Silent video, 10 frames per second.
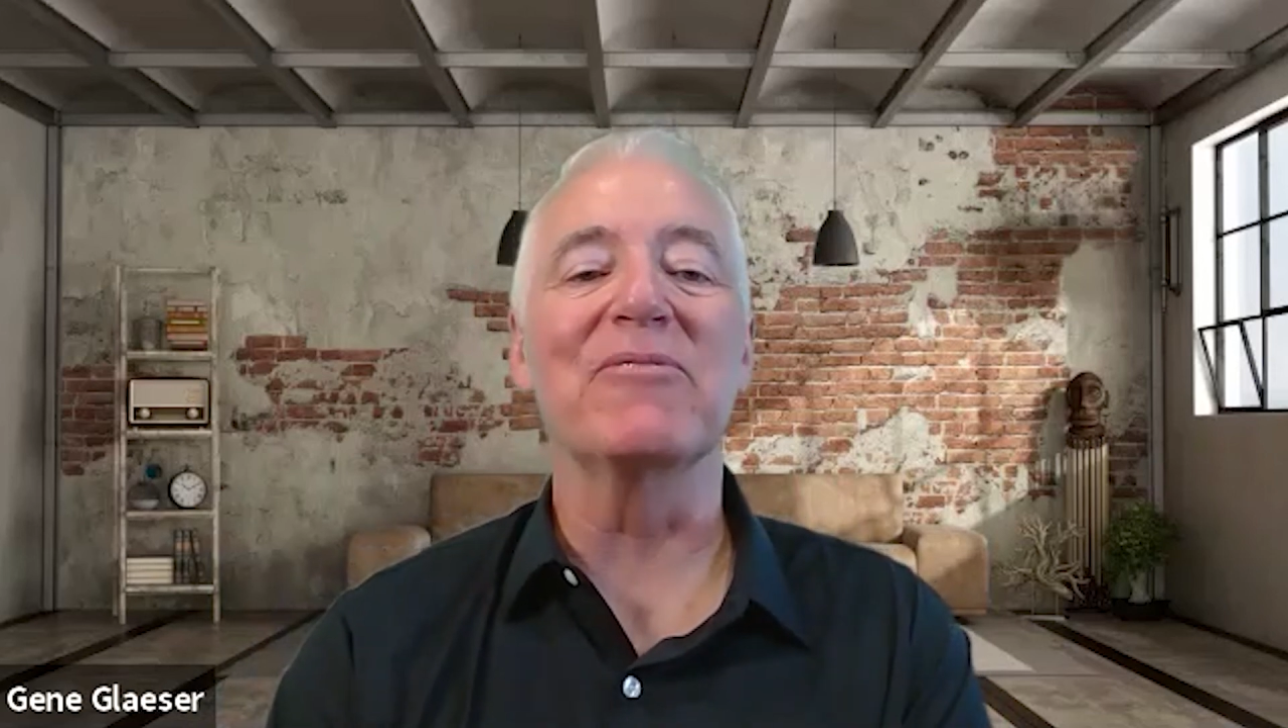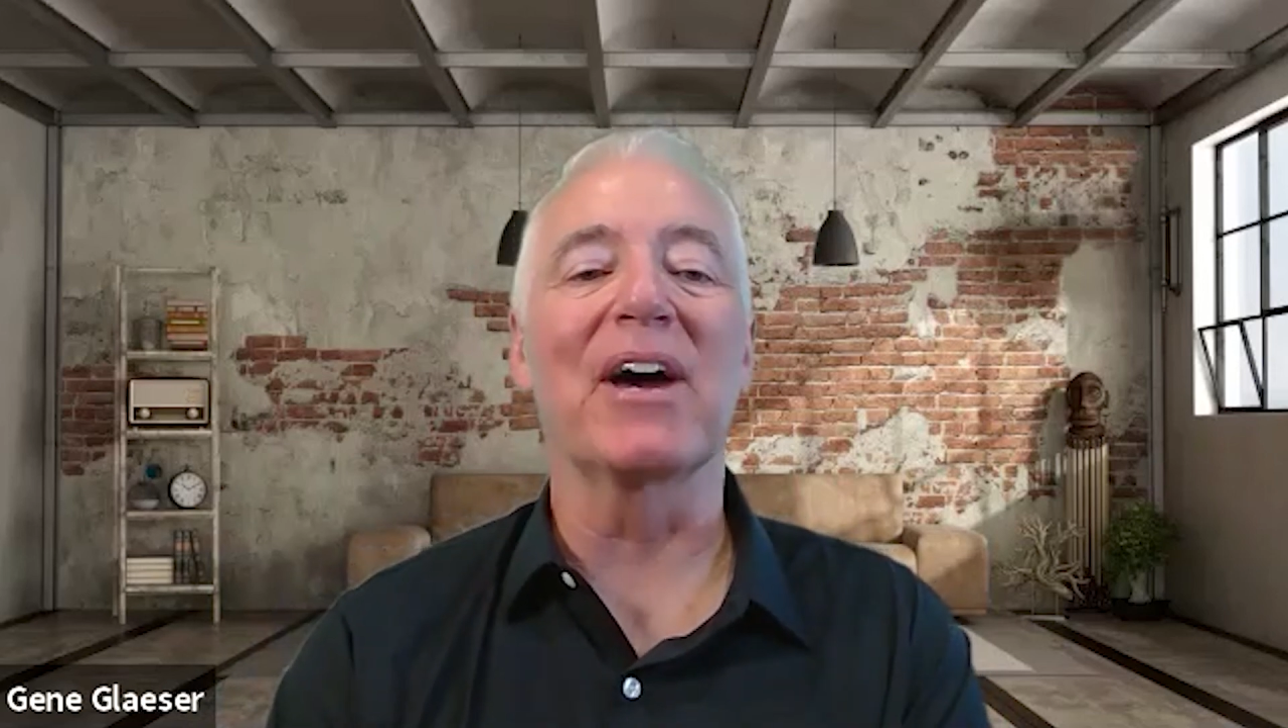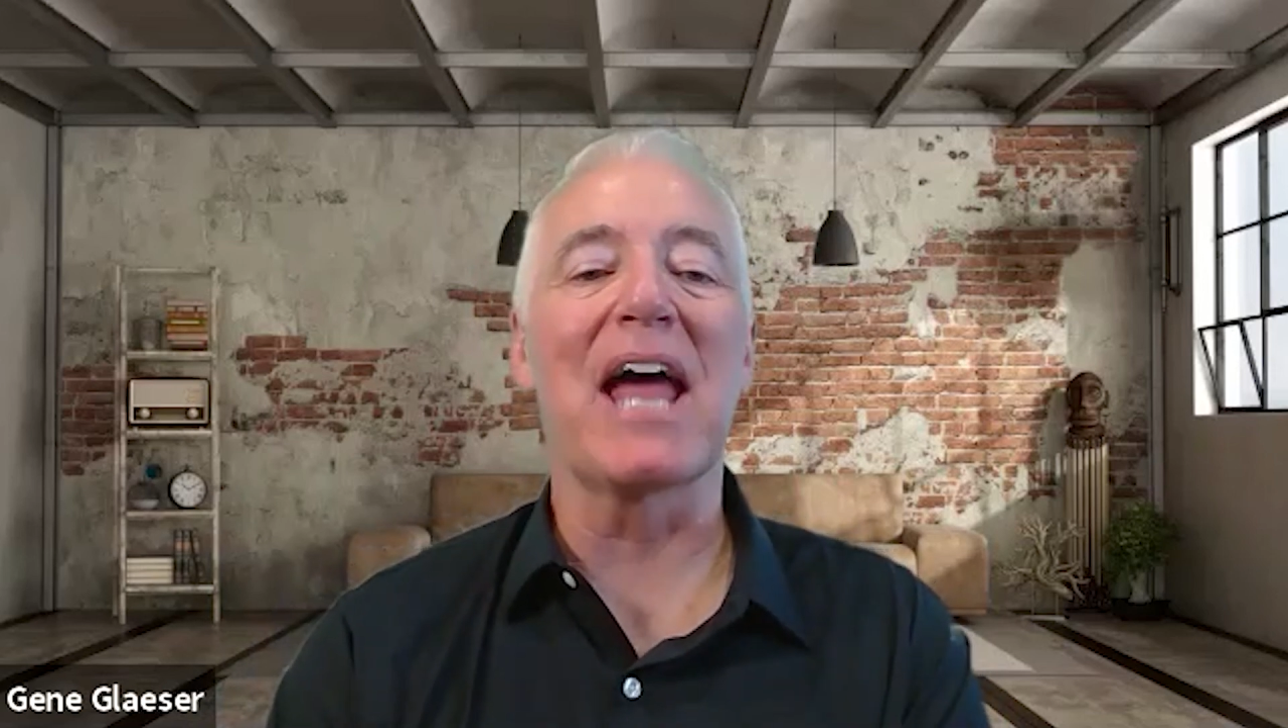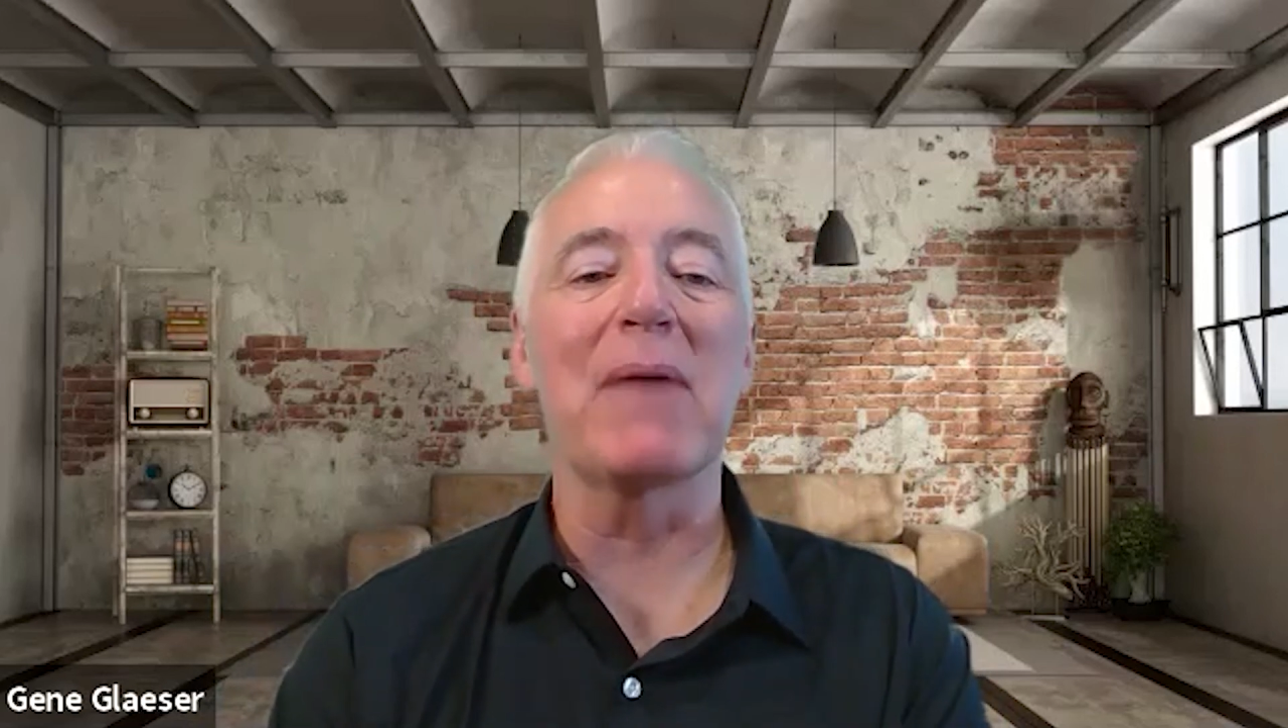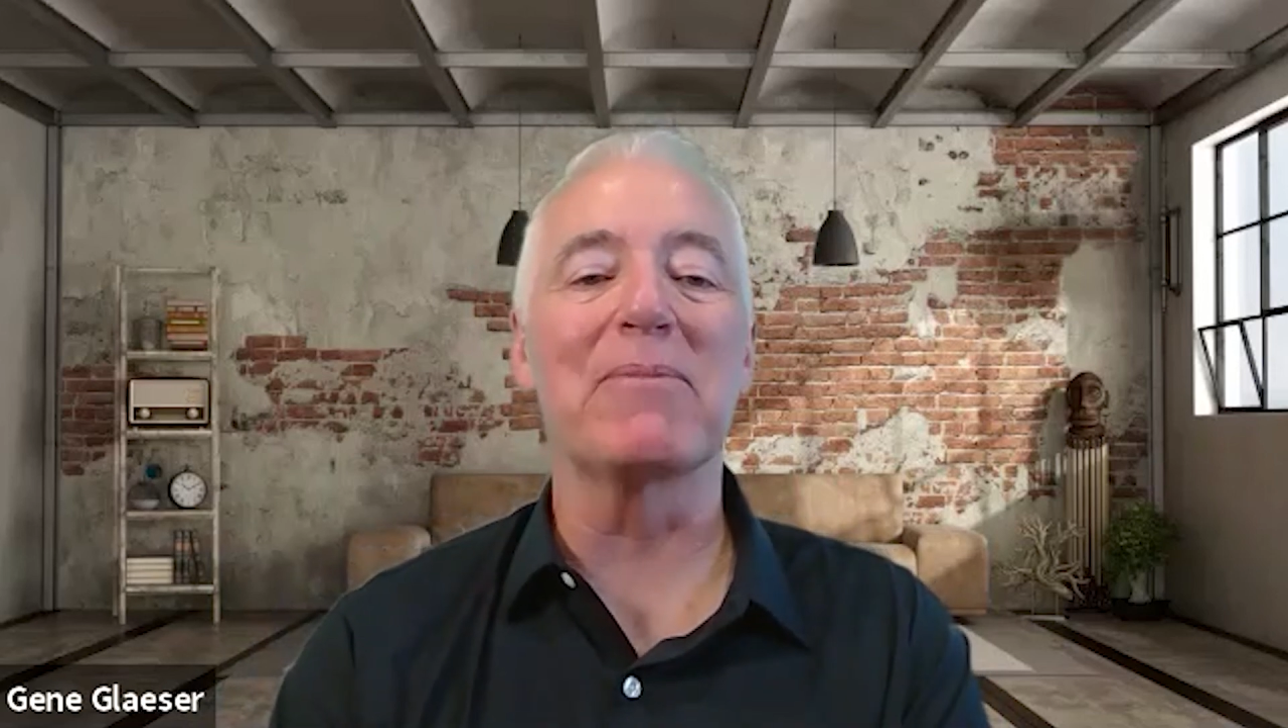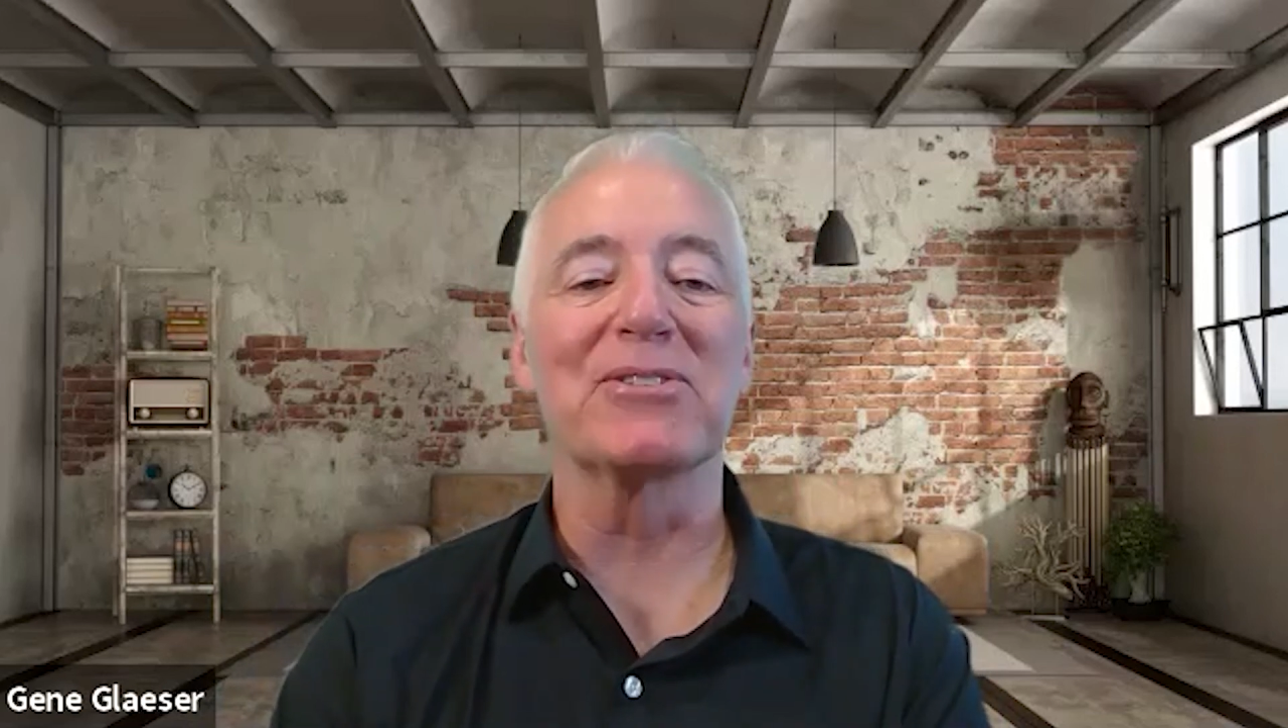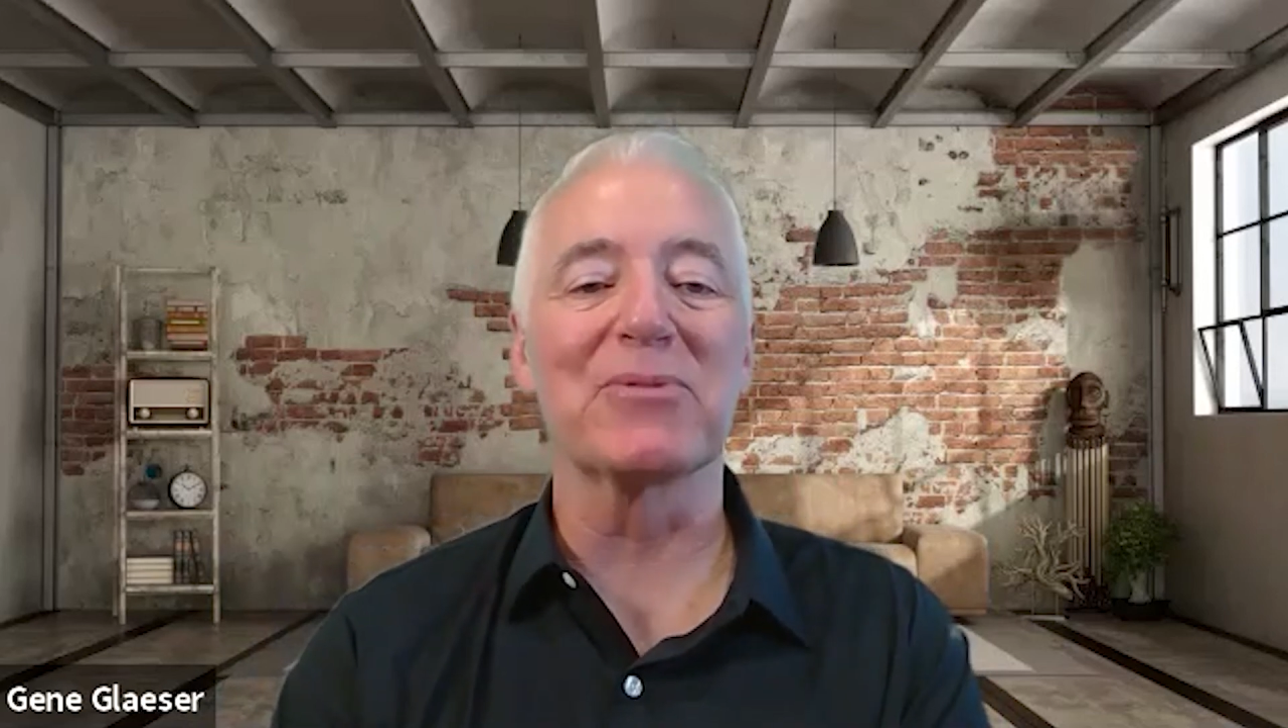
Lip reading: what happens